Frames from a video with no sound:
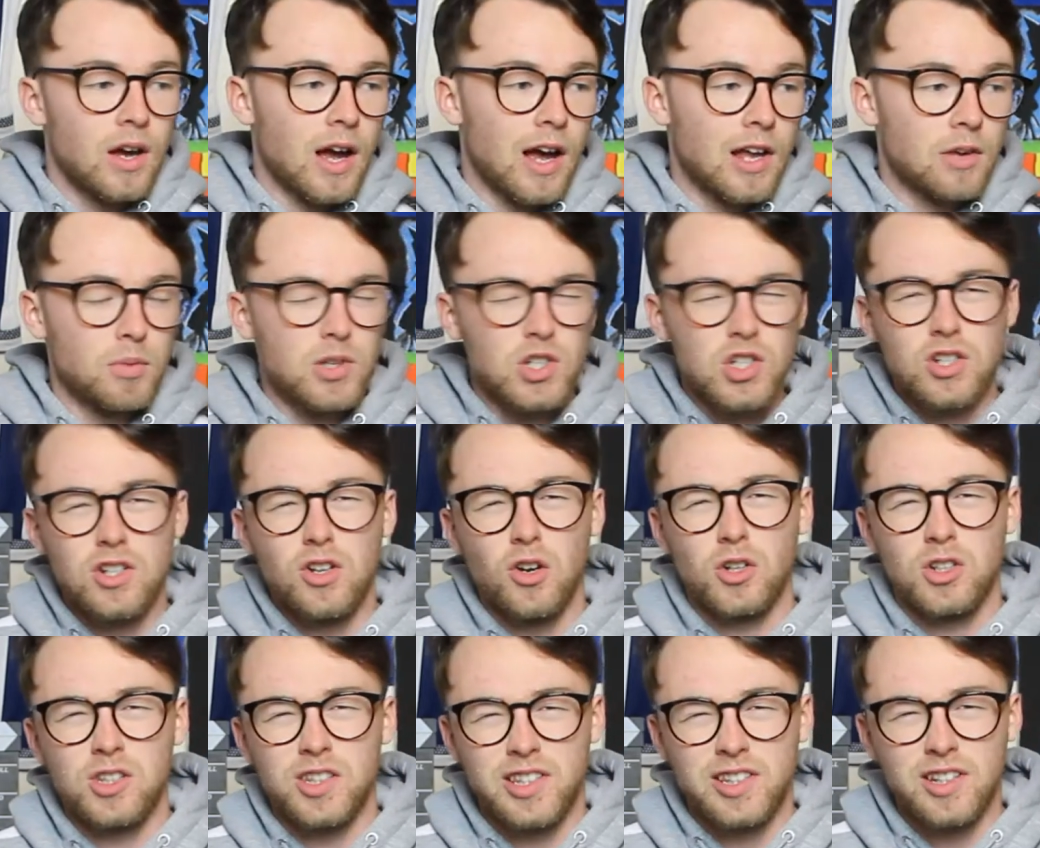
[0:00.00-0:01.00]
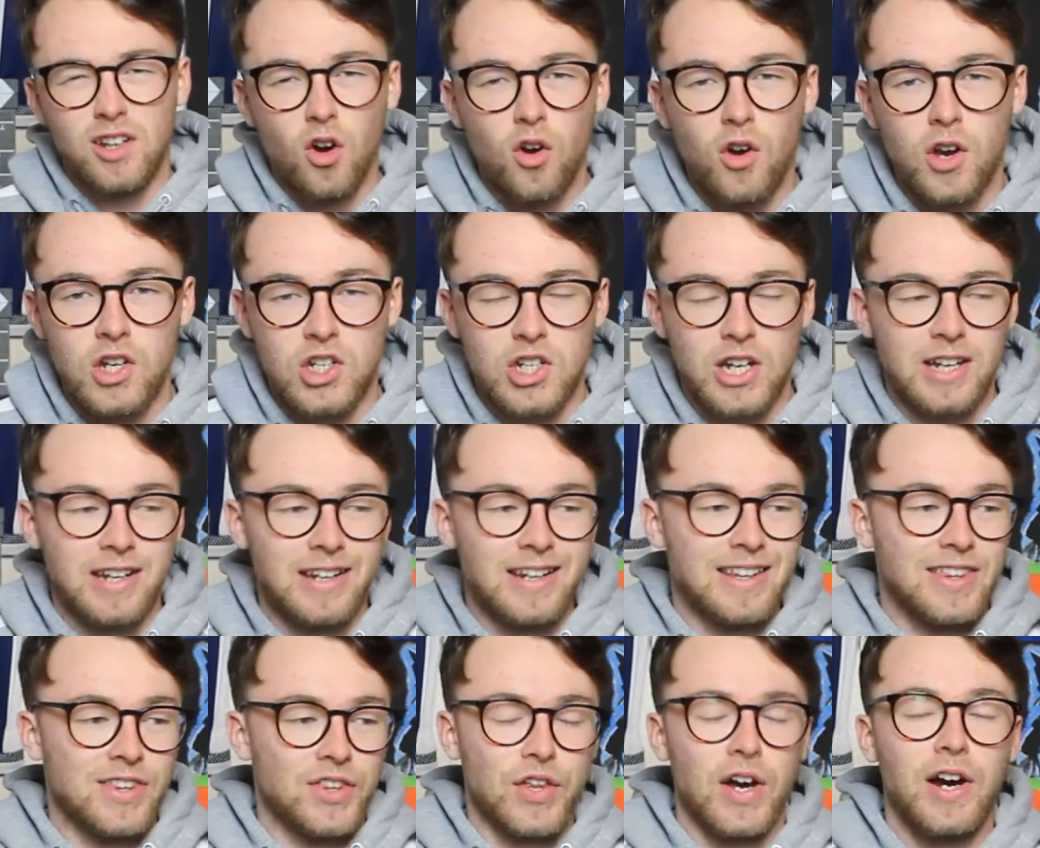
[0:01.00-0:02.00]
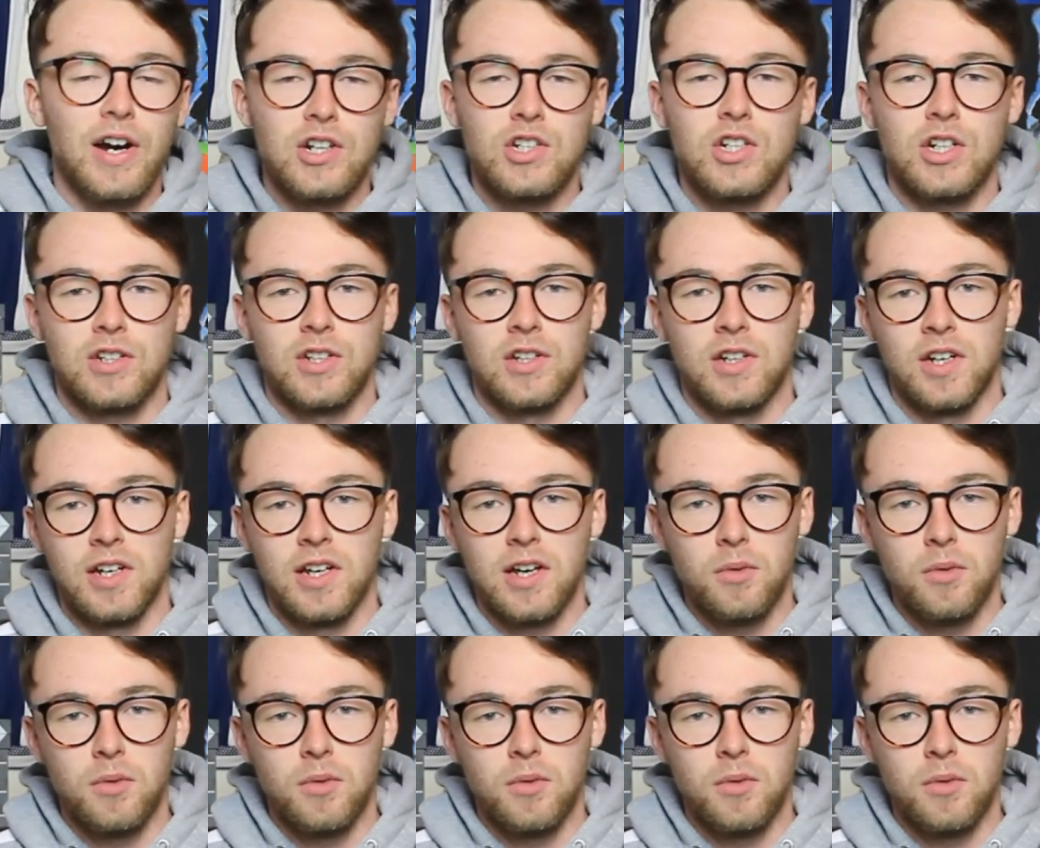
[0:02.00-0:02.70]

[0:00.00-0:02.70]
And we just looked sluggish and lethargic tonight.